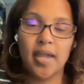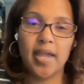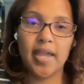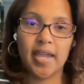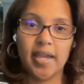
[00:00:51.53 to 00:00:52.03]

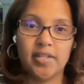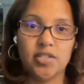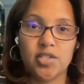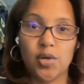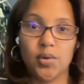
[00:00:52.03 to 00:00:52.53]
And
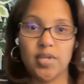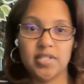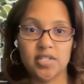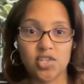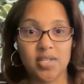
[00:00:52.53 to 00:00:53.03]
so he
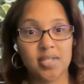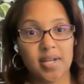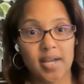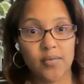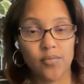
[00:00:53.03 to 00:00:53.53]
suggested
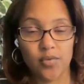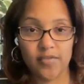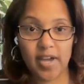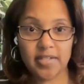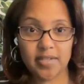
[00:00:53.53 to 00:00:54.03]
I
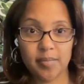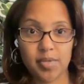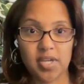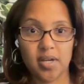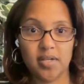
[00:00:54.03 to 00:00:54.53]
revise it
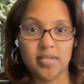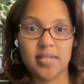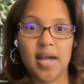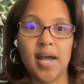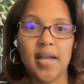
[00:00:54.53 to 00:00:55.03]
because
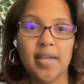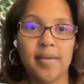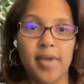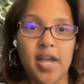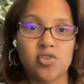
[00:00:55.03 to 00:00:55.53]
I
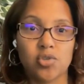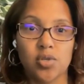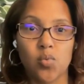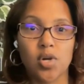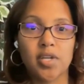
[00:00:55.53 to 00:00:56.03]
am actually
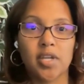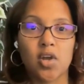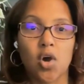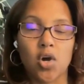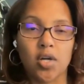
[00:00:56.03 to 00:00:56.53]
working
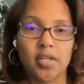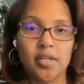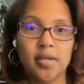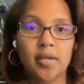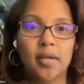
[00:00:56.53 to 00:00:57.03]

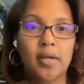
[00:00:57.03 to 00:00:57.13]
on